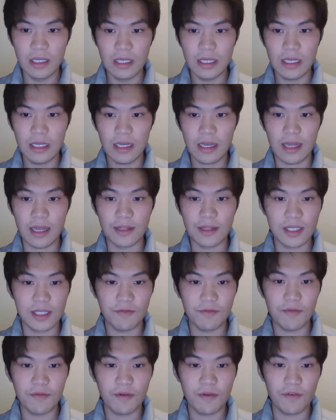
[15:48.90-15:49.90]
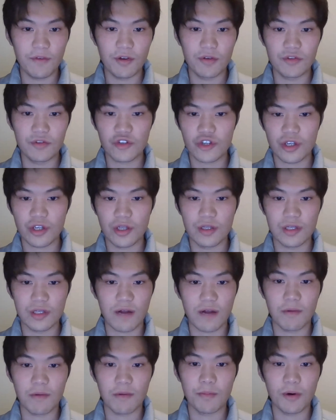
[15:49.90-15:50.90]
And then we will change our
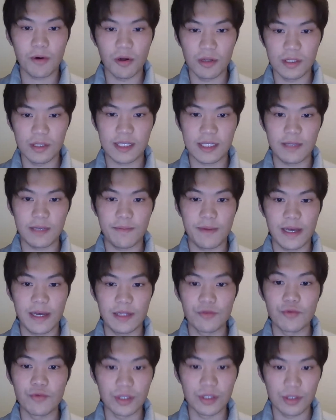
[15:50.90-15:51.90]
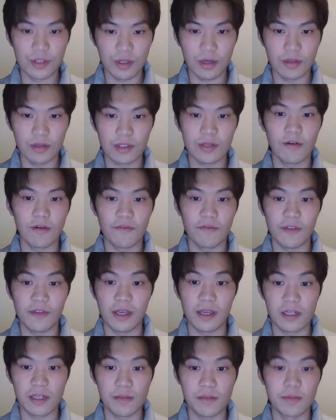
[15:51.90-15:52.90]
policy by the results of
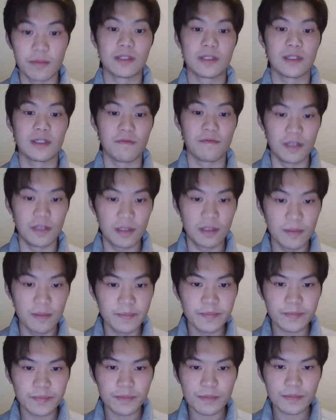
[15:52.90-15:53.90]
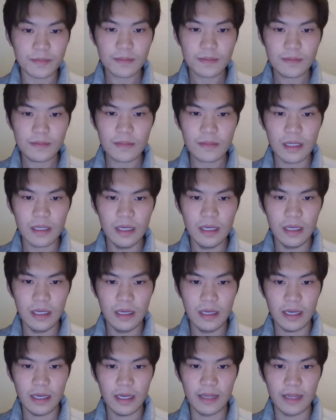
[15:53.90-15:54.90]
engagement survey.
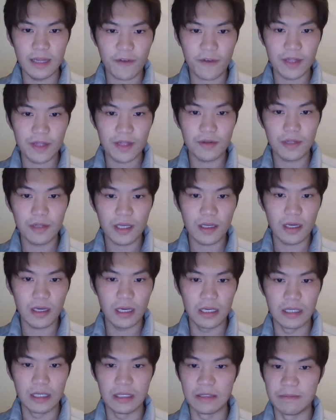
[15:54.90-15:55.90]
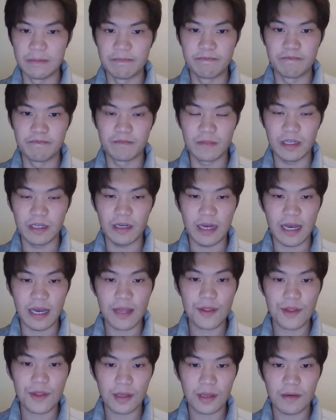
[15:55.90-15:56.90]
And finally, I
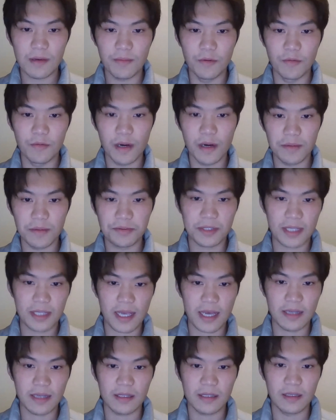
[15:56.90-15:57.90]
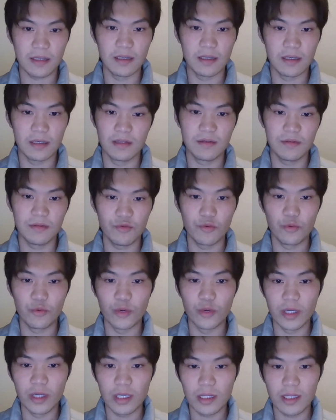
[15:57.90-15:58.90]
think Mobubs has a
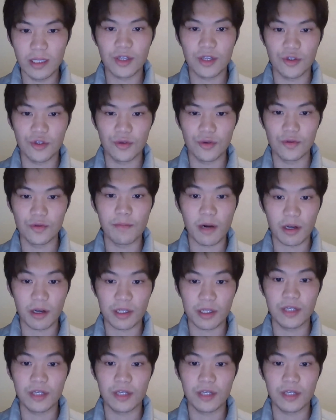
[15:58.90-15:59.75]
really good marketing